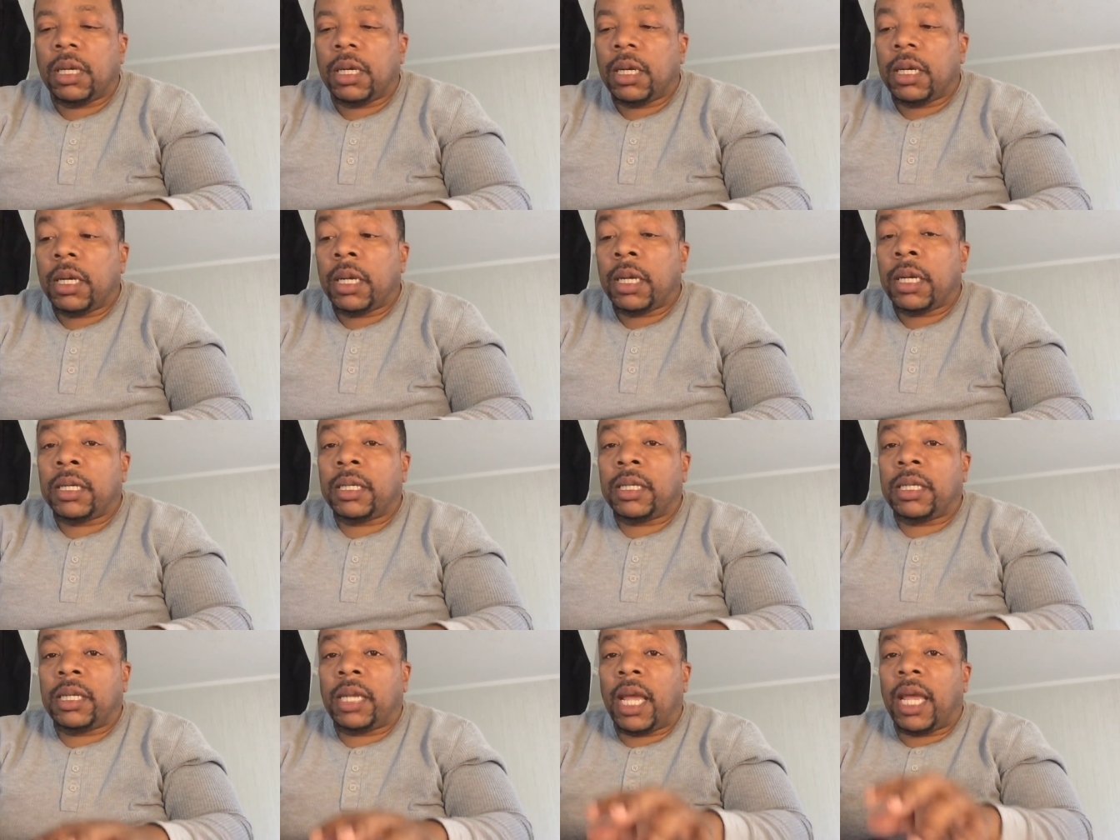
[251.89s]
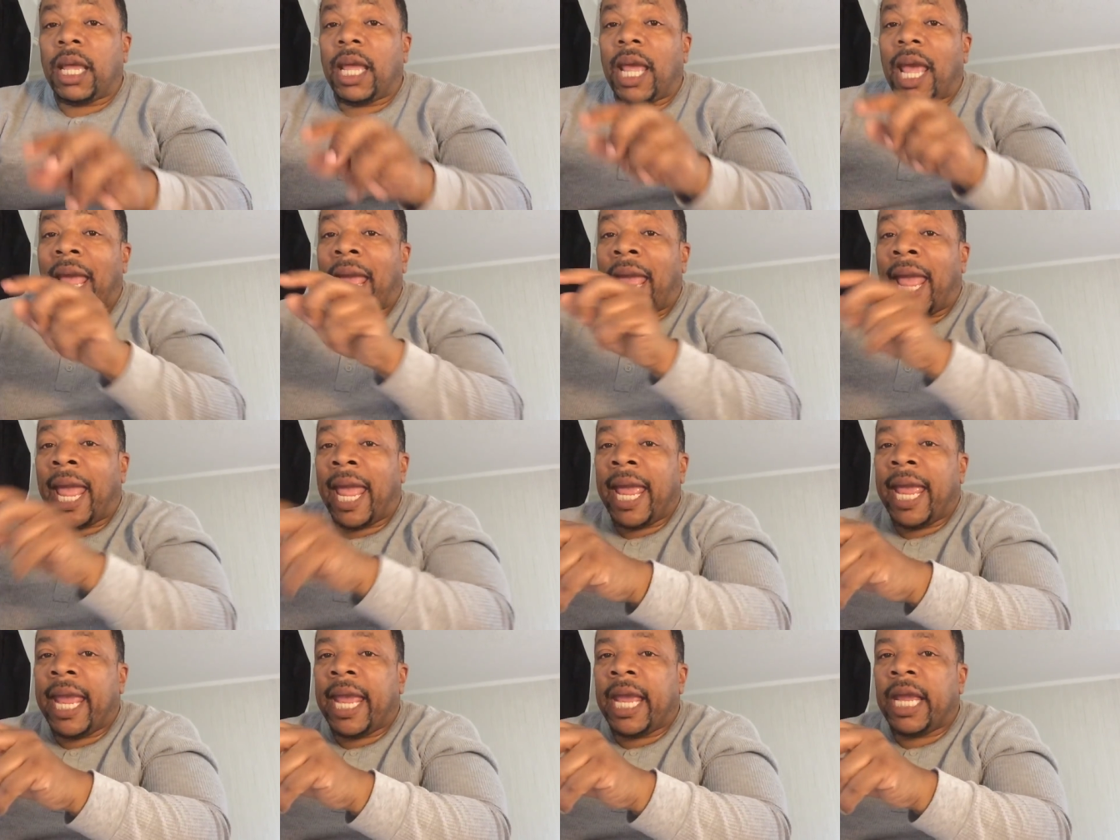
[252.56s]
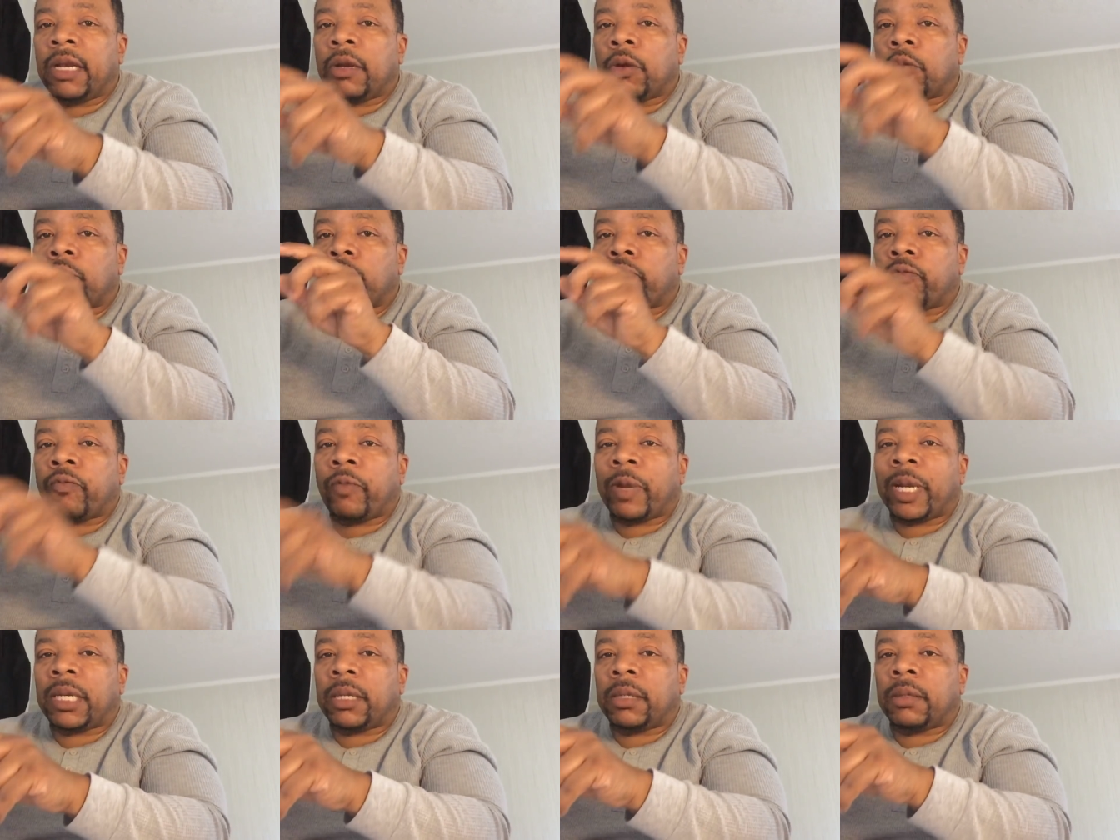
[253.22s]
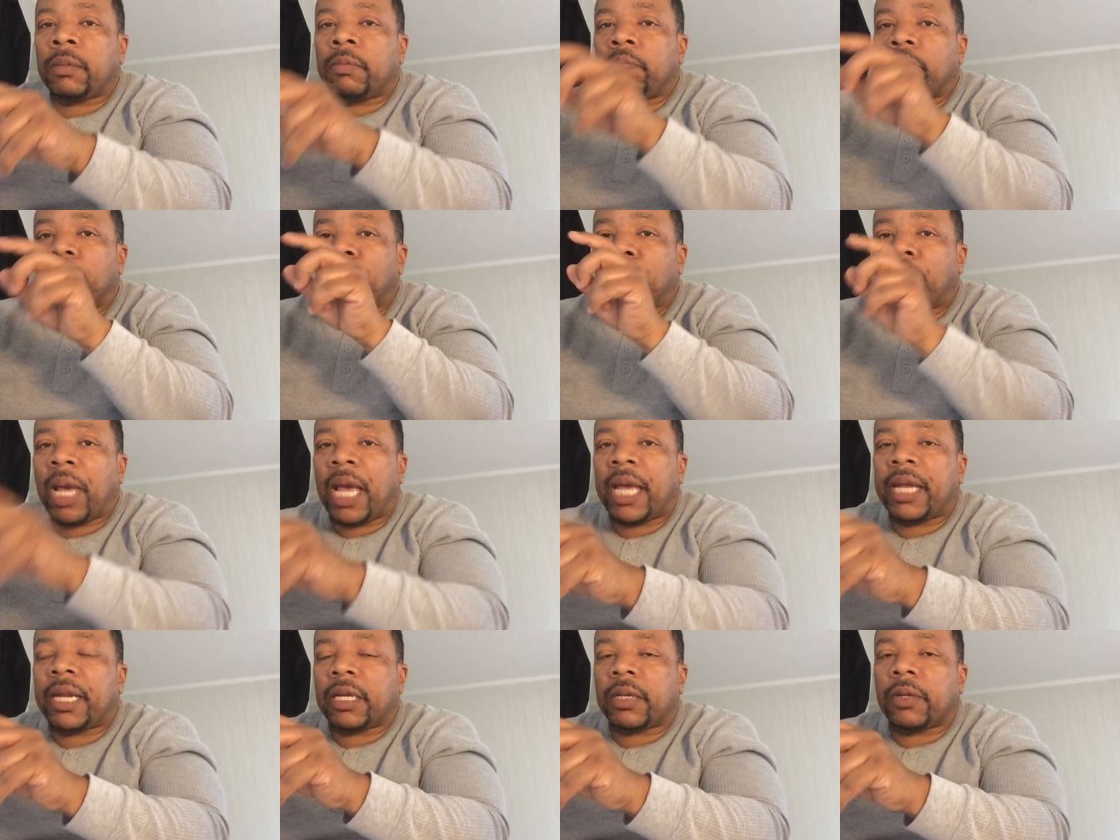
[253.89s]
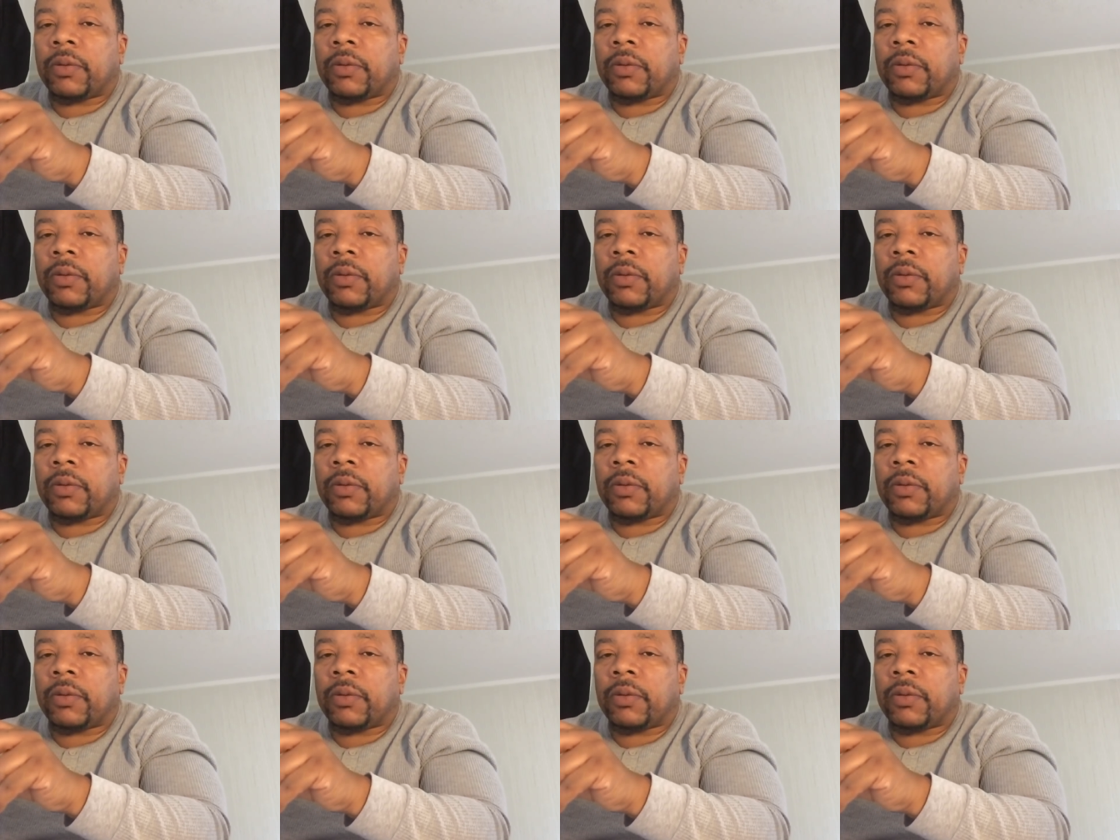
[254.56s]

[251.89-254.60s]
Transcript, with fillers: they handwritten pedigree.